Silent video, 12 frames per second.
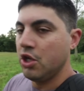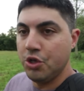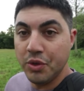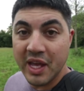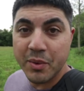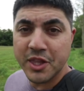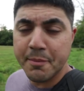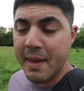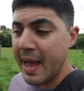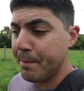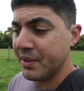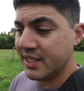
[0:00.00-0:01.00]
do that with a
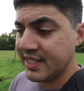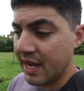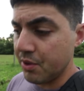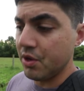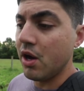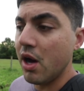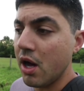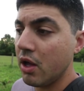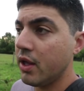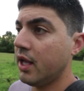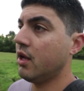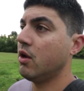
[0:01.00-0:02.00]
map at the town
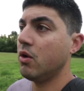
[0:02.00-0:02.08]
hall,